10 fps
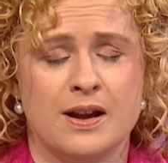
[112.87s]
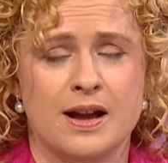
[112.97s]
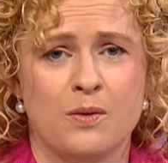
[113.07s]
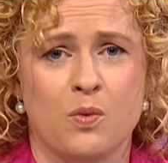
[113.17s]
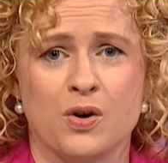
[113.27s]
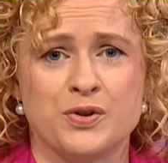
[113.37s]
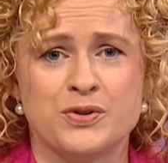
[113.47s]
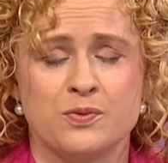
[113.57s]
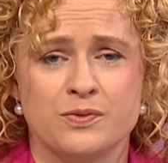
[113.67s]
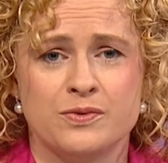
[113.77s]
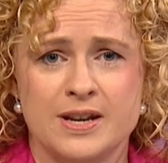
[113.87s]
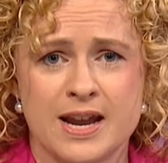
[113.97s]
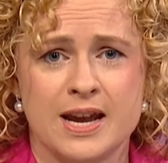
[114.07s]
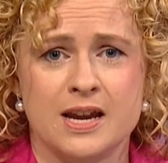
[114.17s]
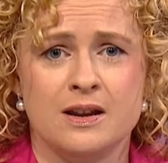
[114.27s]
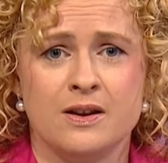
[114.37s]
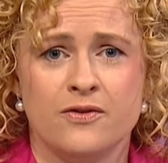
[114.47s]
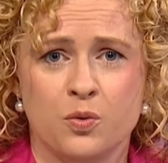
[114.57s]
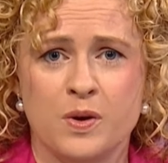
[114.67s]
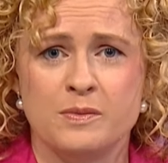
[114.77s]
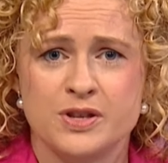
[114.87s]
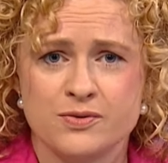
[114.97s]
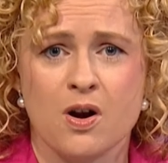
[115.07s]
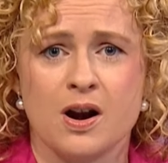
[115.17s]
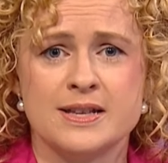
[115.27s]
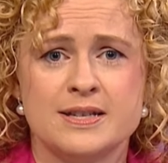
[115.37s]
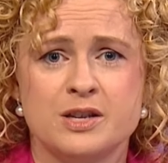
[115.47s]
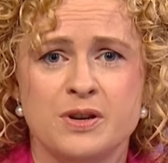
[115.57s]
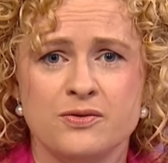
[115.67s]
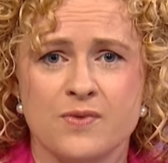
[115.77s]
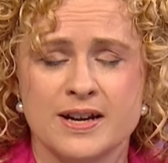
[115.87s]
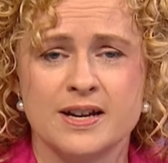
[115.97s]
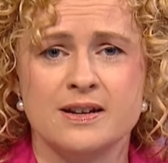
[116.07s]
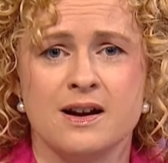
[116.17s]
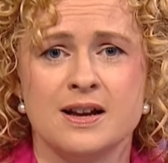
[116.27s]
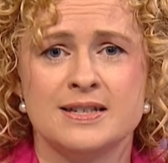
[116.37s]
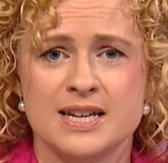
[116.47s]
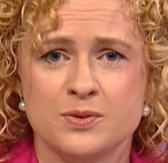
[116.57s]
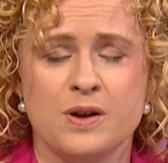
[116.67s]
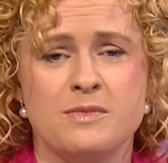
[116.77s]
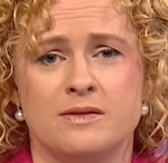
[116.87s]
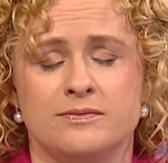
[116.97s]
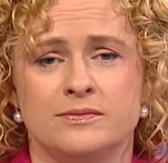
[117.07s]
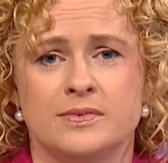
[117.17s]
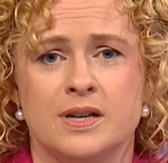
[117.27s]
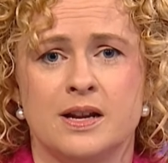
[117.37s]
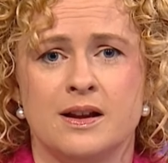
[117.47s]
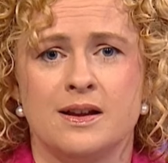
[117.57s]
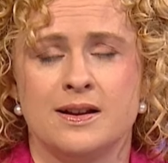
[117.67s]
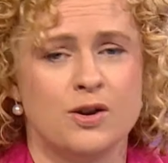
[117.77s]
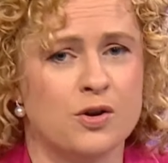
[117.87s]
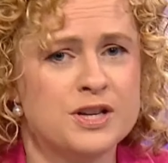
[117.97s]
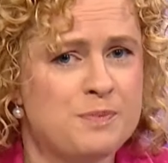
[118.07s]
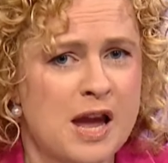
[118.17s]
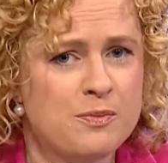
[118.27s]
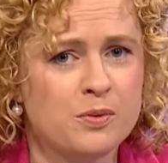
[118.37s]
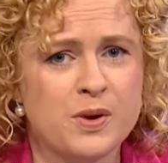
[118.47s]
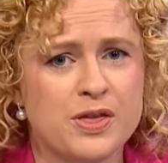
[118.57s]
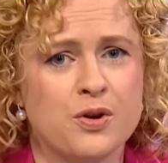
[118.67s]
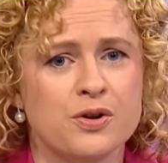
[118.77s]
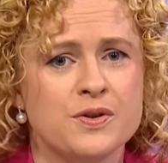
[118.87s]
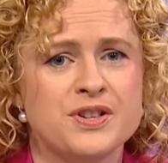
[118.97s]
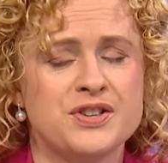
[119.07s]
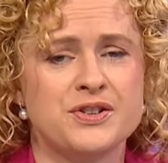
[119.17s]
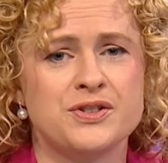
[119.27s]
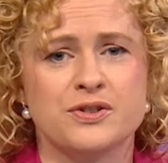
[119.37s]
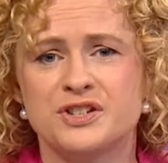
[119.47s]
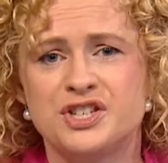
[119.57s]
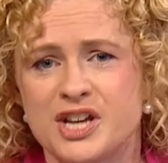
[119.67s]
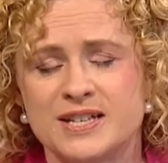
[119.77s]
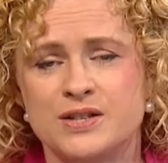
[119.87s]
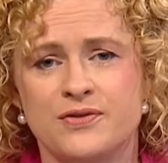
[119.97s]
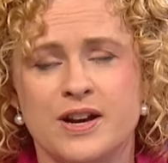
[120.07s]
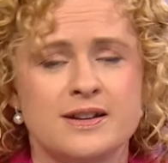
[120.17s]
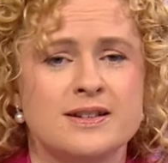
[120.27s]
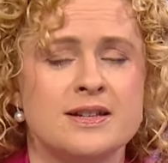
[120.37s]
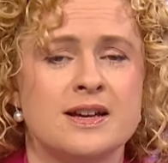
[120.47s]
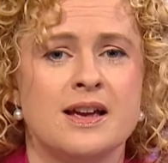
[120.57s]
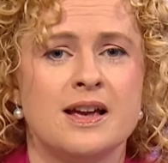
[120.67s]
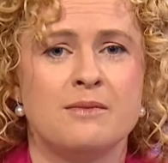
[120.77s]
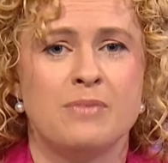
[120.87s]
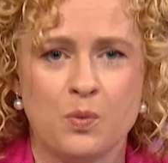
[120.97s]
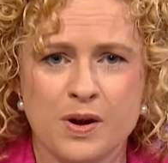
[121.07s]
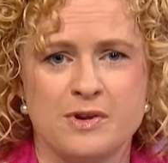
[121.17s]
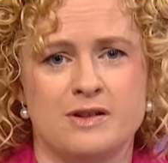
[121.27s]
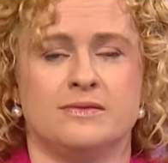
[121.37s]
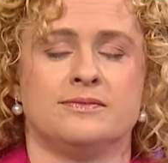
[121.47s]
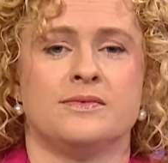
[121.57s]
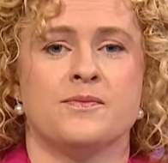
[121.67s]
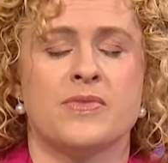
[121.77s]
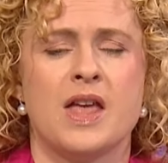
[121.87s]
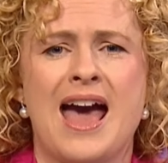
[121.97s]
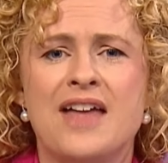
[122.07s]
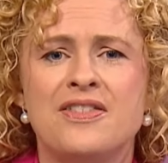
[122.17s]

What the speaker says: was the need for women's rights to be recognised as women. Not as people with uteruses or as chest feeders, but women. And the